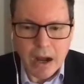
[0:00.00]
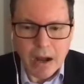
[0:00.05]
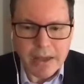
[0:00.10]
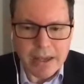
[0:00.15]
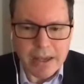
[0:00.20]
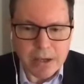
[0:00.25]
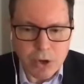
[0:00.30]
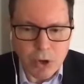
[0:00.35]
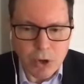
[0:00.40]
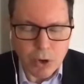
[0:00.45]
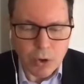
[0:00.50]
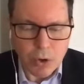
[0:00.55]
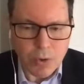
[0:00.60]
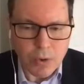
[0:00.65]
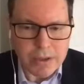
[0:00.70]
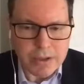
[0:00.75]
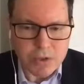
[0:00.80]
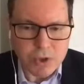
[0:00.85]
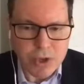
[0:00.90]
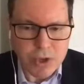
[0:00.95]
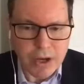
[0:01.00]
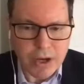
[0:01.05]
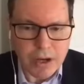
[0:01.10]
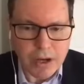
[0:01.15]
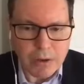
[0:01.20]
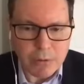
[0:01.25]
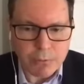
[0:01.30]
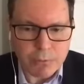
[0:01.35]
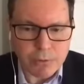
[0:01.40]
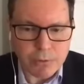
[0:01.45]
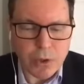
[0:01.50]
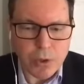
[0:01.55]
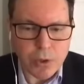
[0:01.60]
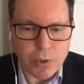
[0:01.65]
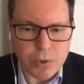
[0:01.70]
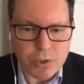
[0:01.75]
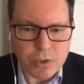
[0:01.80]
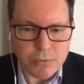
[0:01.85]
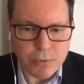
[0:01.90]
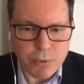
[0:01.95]
encourage
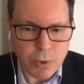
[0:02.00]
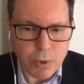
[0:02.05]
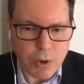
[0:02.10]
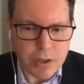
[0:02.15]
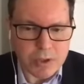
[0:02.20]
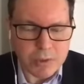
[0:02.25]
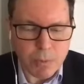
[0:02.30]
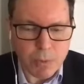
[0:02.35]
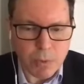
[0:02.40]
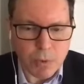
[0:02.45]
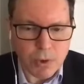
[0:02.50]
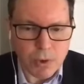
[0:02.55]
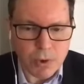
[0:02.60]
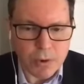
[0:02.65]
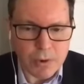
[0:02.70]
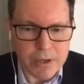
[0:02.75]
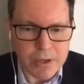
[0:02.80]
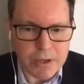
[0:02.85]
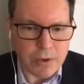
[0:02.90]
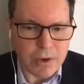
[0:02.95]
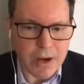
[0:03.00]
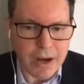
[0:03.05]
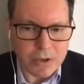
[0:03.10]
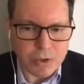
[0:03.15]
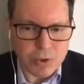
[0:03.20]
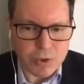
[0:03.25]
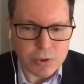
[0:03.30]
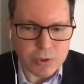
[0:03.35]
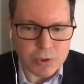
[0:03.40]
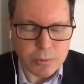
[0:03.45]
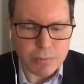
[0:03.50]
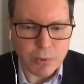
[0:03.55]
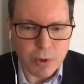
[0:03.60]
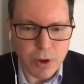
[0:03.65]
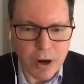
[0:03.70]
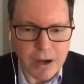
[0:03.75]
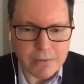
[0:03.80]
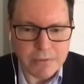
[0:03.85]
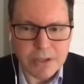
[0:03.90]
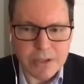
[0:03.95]
flows of cross-border international
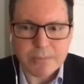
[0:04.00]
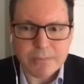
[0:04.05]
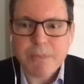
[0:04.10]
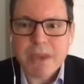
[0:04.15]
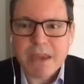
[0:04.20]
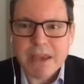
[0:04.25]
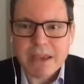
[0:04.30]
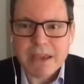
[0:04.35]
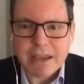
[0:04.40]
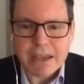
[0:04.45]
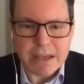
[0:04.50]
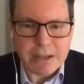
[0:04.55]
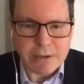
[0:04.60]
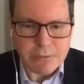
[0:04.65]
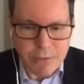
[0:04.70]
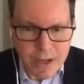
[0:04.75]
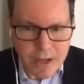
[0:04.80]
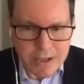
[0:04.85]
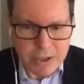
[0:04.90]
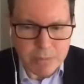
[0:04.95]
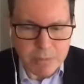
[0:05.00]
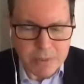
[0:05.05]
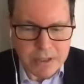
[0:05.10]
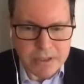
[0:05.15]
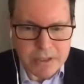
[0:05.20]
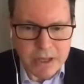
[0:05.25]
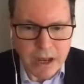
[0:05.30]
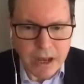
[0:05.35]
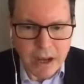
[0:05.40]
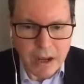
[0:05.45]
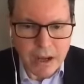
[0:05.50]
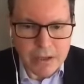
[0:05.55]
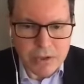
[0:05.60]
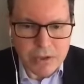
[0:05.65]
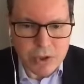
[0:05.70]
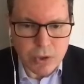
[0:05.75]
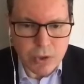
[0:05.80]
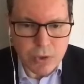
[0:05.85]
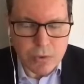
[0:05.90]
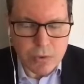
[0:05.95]
private investment.
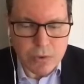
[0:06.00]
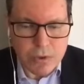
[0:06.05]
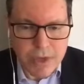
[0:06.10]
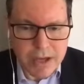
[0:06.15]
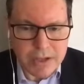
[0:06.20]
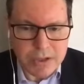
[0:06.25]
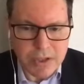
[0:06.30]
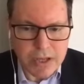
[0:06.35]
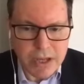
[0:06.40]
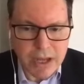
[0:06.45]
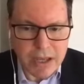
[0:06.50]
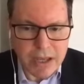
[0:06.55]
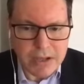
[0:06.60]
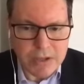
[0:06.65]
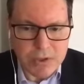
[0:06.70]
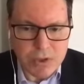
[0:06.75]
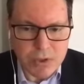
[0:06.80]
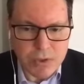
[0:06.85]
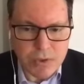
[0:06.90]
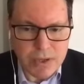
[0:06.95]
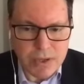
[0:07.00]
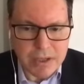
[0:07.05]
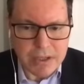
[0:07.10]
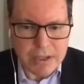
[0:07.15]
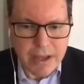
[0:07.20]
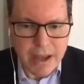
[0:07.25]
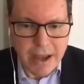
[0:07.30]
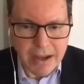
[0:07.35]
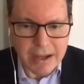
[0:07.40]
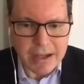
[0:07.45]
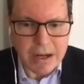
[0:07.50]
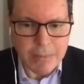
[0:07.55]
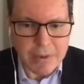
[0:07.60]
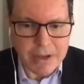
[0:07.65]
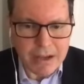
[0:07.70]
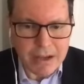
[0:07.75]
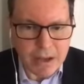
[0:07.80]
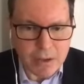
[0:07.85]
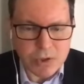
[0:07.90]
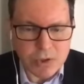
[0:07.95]
So thanks again to the
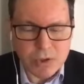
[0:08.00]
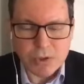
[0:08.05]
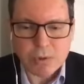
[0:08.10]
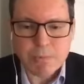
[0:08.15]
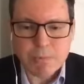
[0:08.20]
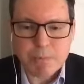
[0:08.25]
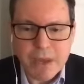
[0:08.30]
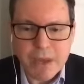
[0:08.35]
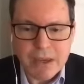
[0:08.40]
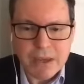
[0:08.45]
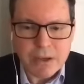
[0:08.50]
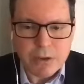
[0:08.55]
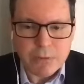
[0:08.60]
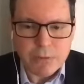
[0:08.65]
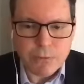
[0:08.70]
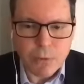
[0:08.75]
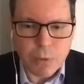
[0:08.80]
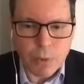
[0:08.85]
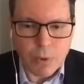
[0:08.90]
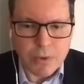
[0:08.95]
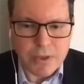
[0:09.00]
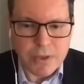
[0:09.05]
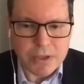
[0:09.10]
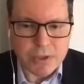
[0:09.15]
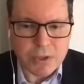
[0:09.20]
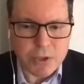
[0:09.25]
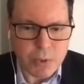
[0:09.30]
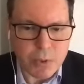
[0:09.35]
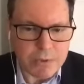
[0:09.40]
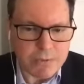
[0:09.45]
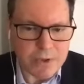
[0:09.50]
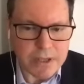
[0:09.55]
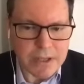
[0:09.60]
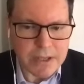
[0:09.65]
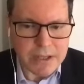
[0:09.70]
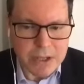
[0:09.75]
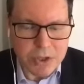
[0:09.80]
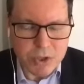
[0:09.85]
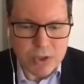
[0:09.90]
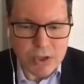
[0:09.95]
Academic Council for this terrific
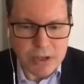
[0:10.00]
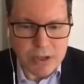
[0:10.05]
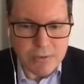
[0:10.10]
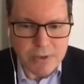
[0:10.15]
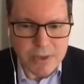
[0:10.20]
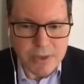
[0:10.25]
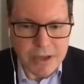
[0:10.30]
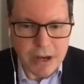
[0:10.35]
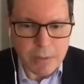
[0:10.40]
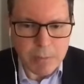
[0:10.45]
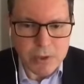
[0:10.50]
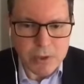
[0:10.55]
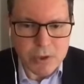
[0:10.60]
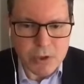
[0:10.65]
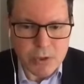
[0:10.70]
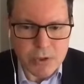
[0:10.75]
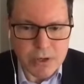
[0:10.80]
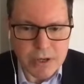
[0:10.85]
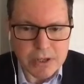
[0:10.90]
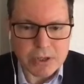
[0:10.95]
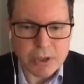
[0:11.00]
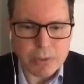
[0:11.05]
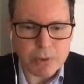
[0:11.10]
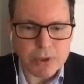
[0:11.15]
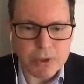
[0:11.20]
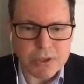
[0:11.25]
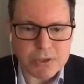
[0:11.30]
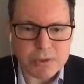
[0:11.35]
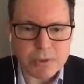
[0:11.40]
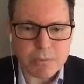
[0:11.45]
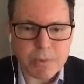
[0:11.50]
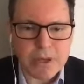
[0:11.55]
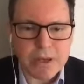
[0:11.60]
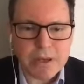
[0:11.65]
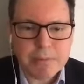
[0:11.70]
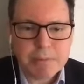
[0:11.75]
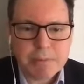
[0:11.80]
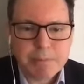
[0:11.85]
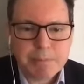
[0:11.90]
initiative and the opportunity to participate.